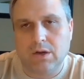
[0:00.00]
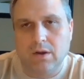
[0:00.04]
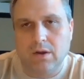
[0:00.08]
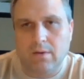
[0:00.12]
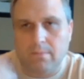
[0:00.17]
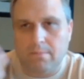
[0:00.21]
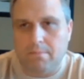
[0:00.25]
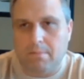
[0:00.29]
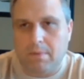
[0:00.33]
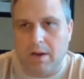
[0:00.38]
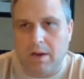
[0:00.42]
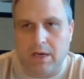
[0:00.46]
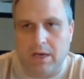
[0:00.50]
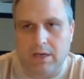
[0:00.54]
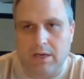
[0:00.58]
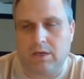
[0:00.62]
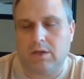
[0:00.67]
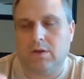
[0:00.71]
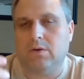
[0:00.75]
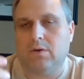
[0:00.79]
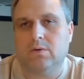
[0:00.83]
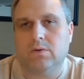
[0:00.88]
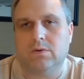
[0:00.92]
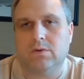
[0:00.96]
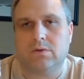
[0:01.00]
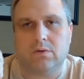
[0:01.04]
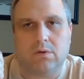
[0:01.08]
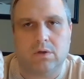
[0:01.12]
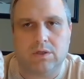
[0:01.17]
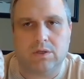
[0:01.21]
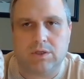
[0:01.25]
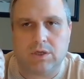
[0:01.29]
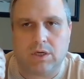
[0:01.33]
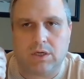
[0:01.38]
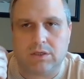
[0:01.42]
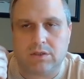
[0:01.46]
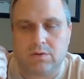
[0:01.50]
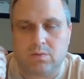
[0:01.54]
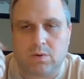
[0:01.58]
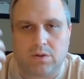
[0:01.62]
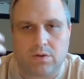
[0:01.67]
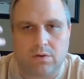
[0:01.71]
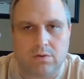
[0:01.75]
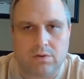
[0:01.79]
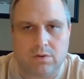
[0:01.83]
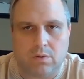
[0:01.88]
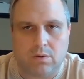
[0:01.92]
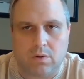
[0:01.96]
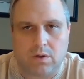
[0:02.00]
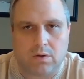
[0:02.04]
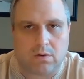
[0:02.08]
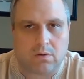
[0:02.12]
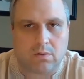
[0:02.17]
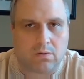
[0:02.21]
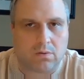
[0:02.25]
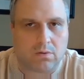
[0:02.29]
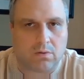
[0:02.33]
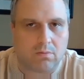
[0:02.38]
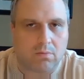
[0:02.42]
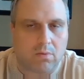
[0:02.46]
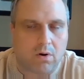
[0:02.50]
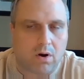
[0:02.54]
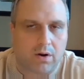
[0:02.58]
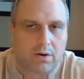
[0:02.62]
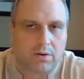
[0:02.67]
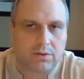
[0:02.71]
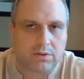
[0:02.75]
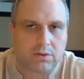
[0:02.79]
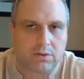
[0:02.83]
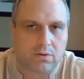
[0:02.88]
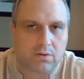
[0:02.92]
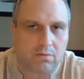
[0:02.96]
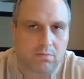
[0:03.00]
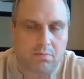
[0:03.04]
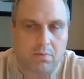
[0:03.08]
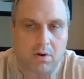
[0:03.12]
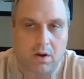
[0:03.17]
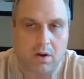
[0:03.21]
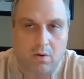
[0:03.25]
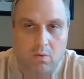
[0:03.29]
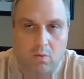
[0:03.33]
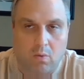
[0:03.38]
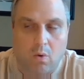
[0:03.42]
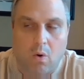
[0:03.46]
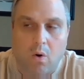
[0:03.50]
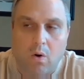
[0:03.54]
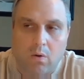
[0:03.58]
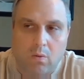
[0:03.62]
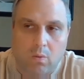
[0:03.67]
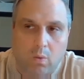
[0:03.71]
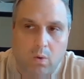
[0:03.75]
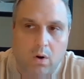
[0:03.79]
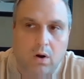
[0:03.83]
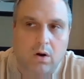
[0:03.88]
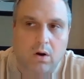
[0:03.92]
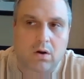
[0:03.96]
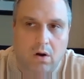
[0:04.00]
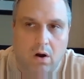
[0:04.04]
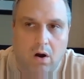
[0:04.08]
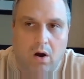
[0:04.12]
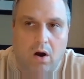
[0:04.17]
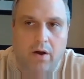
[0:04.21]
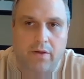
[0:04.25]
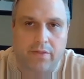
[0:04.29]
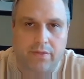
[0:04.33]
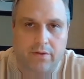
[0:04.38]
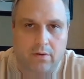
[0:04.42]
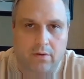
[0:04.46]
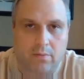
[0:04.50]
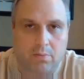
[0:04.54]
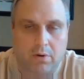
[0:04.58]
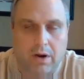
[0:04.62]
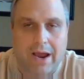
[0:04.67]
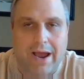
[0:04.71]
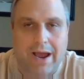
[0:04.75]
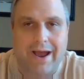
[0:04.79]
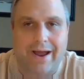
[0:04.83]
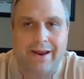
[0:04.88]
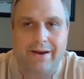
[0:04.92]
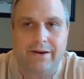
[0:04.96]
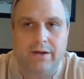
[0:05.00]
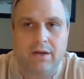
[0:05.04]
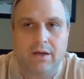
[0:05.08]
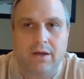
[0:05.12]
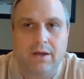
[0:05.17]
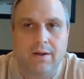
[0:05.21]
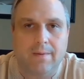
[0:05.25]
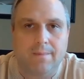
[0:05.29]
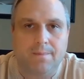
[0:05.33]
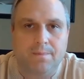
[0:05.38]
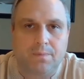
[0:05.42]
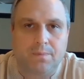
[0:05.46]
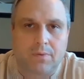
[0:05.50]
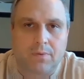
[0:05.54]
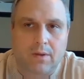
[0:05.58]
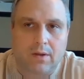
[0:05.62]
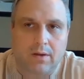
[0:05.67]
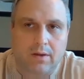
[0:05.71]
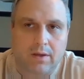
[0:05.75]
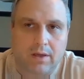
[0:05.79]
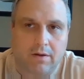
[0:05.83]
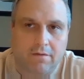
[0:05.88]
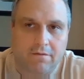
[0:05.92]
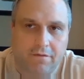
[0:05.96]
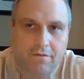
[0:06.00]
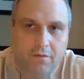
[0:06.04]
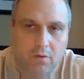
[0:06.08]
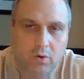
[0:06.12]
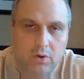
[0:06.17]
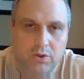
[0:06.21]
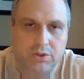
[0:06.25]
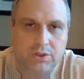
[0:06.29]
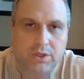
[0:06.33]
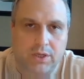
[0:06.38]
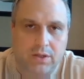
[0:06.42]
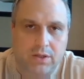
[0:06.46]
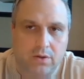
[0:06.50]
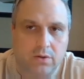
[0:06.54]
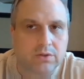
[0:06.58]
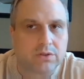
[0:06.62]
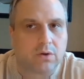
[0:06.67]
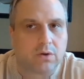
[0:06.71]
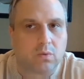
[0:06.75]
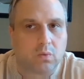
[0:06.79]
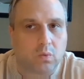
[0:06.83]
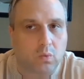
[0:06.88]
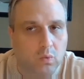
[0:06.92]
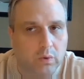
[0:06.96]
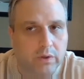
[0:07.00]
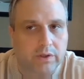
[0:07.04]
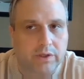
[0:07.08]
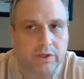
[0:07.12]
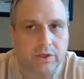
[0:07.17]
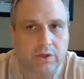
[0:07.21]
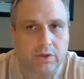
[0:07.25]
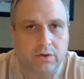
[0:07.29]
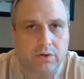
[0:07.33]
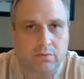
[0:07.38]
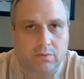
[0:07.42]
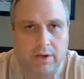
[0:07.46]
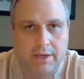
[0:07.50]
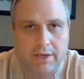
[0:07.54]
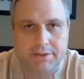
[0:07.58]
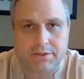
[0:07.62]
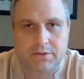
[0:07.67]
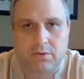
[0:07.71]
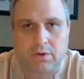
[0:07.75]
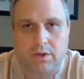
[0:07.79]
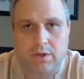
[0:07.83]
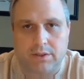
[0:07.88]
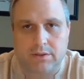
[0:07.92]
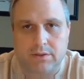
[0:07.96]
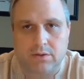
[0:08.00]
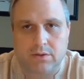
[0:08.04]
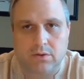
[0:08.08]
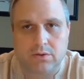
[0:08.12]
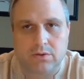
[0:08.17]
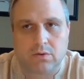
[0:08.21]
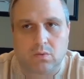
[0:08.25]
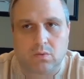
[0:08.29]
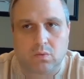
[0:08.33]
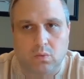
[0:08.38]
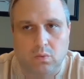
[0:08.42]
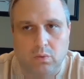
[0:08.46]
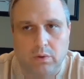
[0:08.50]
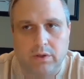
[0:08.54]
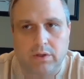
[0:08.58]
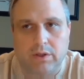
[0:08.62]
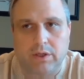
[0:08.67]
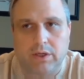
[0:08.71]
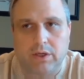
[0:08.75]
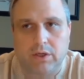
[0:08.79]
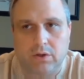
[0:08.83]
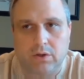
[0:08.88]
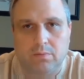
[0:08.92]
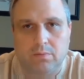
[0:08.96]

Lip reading: menus or adjust what they're doing or their models or work on their brand. Unfortunately, those are really good restaurants. Those are really good